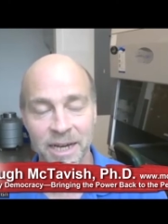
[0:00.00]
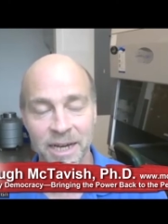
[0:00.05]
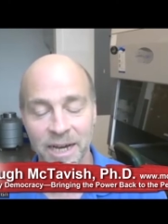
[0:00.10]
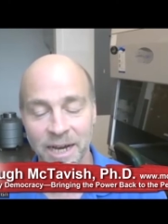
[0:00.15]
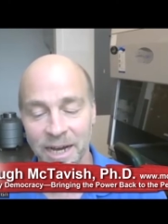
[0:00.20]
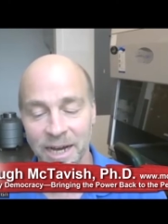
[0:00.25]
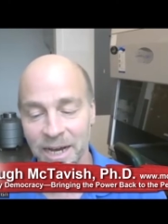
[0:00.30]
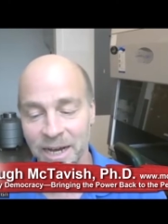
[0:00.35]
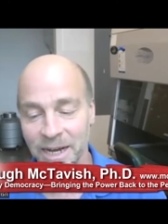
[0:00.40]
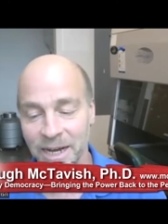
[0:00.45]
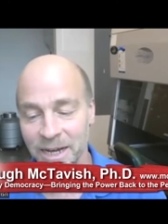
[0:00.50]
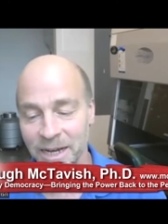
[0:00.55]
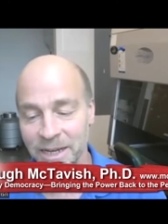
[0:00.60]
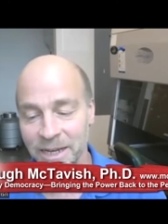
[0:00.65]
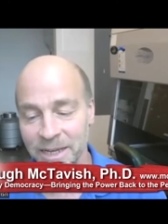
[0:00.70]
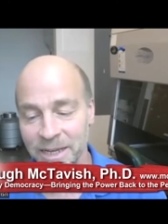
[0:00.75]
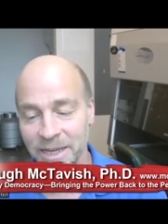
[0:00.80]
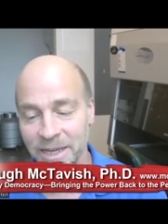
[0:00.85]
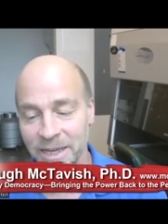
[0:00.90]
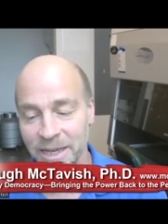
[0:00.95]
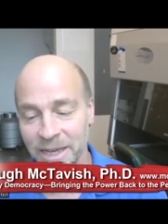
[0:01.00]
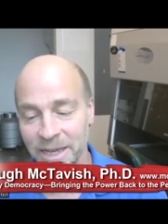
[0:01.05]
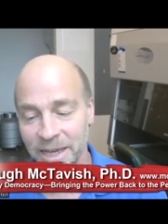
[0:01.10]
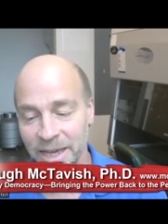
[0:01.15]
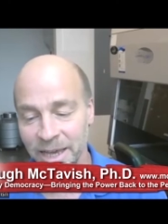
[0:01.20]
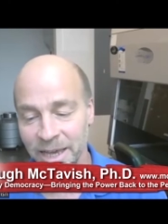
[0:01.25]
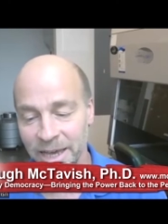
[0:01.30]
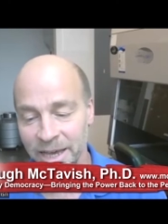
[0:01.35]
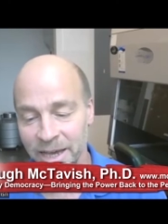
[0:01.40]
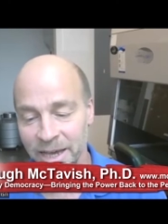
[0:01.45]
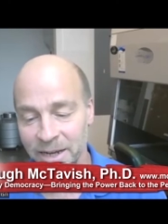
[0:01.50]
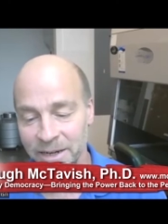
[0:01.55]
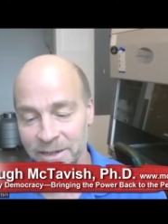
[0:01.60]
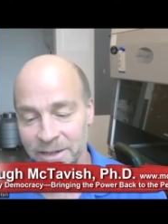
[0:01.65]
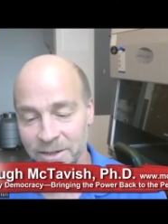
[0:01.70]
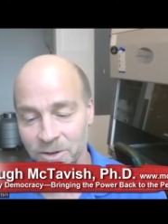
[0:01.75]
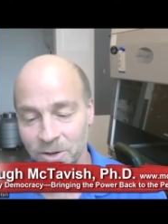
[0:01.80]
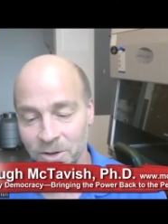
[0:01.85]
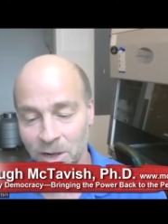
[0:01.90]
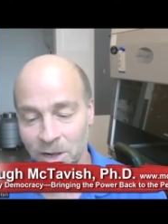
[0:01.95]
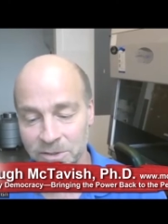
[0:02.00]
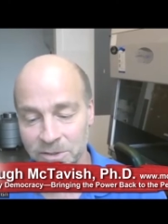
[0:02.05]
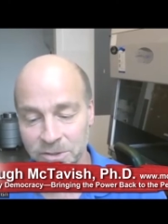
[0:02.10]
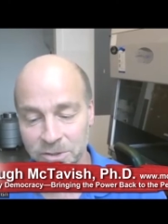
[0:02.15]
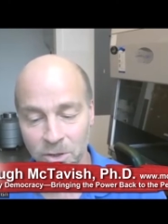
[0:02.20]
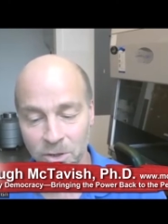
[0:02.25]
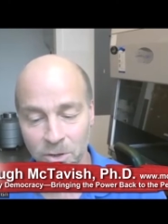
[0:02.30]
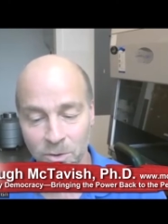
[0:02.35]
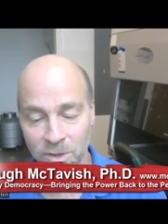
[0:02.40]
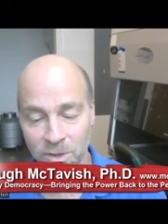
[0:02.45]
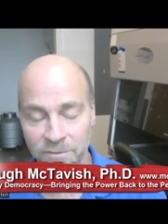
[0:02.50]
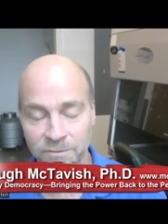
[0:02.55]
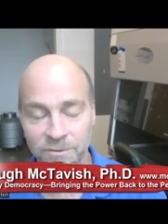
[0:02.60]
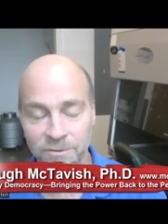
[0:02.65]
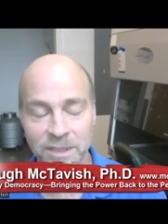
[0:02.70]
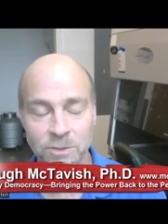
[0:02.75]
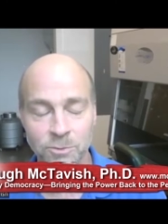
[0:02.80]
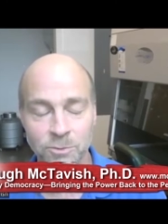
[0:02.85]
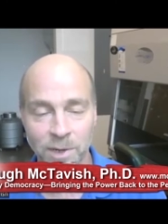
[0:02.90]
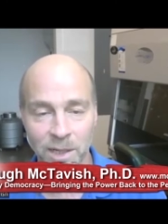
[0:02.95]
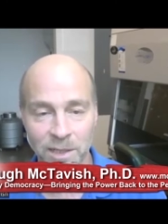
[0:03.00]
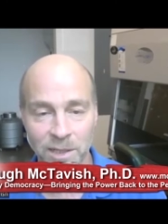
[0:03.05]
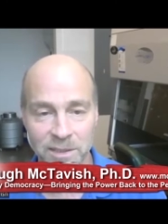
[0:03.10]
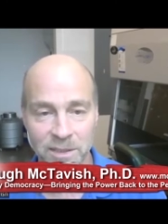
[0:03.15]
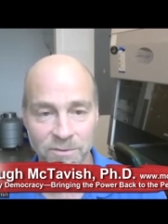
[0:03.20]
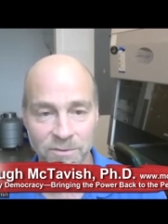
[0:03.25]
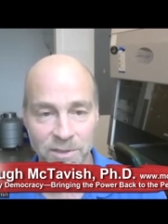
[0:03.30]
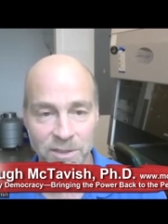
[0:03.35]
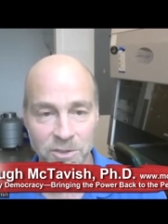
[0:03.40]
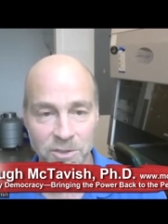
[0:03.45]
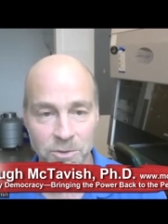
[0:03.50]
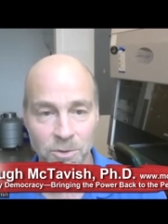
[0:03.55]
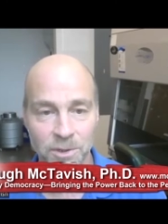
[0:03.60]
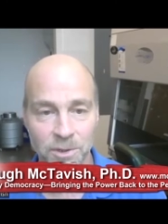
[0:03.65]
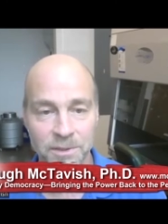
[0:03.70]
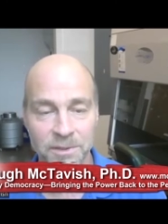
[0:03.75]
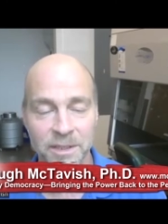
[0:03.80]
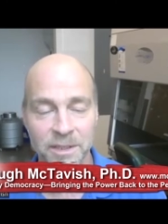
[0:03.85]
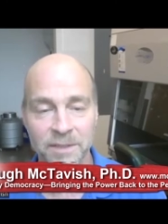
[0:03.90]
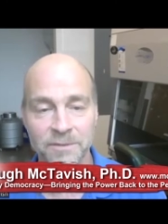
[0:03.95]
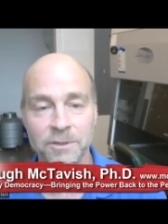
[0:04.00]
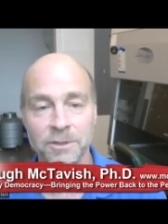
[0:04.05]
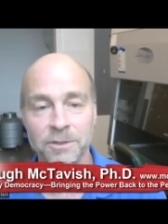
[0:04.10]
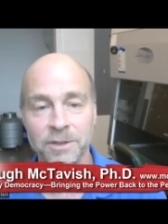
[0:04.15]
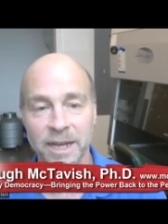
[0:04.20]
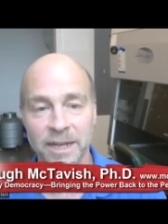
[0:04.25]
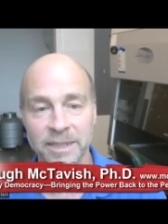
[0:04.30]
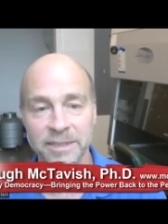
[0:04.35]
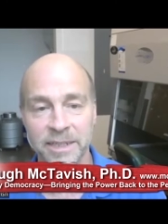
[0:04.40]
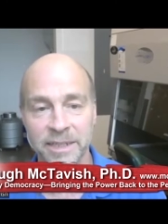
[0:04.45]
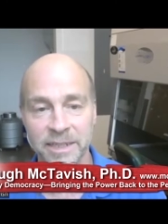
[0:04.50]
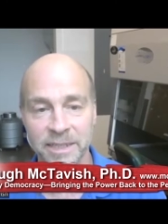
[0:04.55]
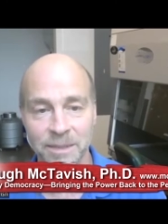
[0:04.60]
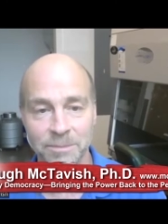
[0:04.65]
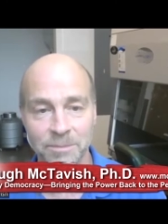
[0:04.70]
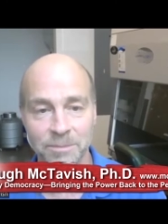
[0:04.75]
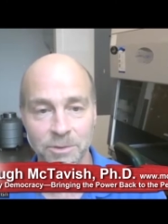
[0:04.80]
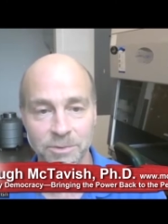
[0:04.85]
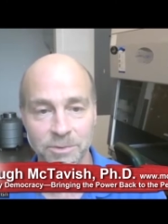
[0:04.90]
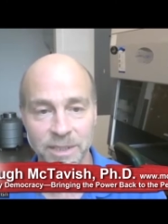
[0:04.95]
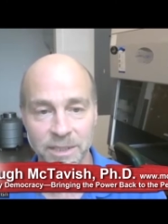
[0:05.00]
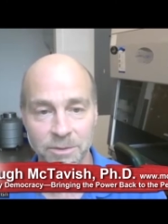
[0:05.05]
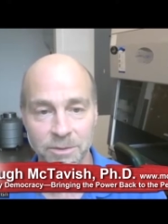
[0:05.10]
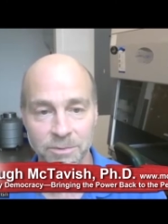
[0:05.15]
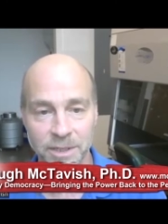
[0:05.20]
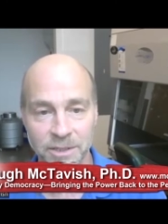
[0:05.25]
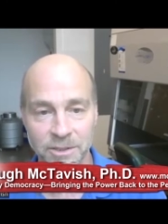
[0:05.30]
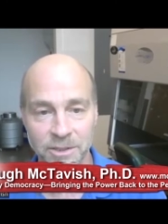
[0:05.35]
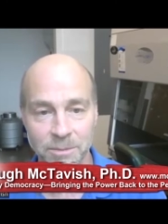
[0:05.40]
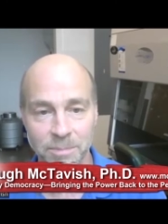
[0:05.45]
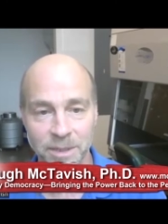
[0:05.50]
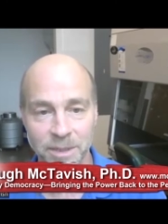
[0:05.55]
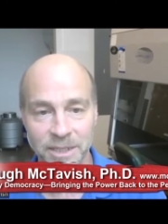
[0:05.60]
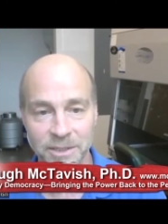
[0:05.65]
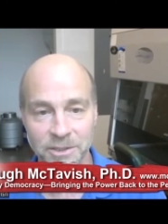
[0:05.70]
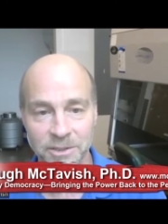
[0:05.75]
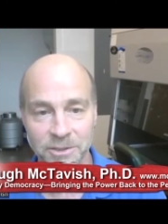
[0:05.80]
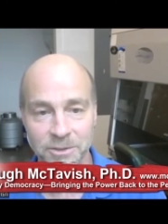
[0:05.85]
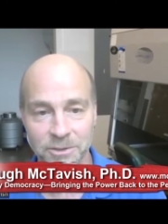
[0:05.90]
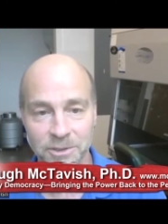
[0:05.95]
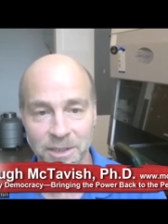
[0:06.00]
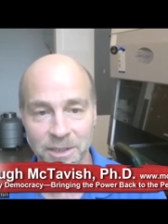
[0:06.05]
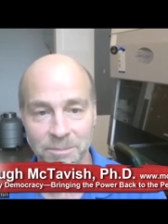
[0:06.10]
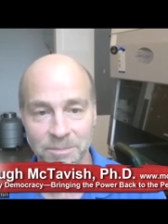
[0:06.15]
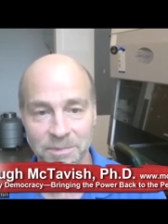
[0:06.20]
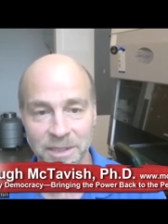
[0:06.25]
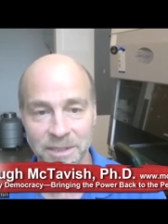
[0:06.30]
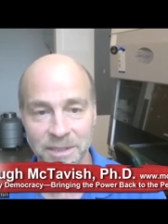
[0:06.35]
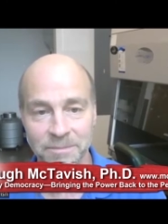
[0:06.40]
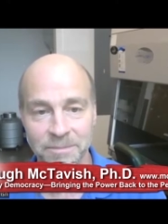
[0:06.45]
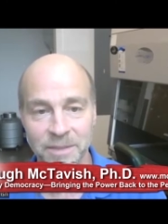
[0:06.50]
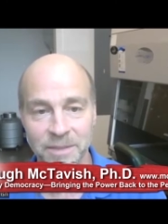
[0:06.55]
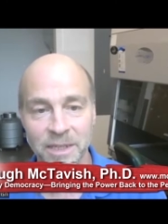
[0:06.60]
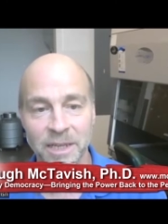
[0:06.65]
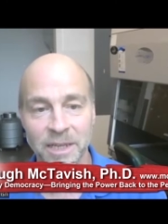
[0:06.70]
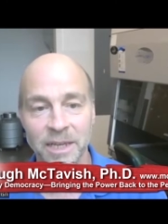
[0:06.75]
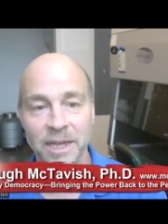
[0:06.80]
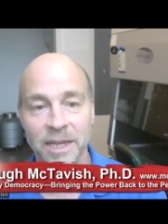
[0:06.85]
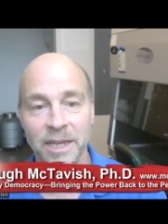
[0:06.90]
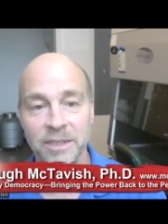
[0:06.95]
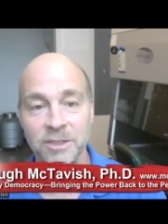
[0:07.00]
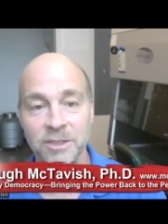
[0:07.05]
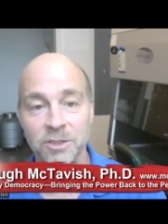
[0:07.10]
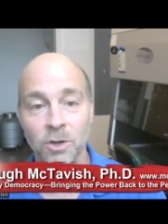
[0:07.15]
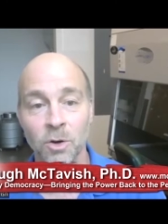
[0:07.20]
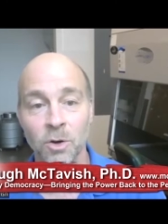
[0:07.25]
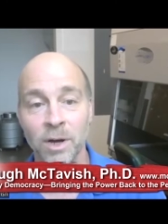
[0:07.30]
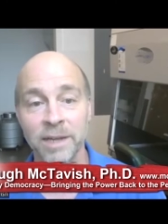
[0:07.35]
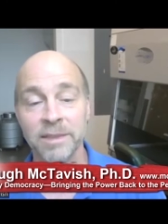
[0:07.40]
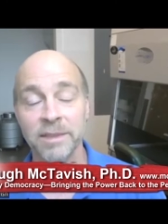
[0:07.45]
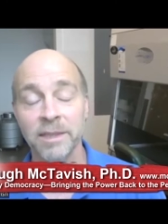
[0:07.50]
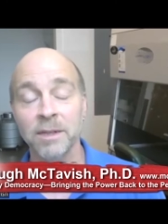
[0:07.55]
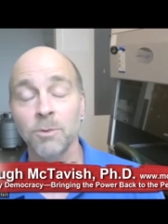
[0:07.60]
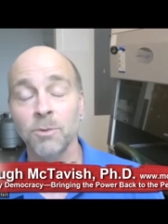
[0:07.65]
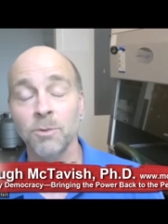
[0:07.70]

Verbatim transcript: Uh, and also if it's relatively short than if you're asking them to read 300 pages or something. And so I think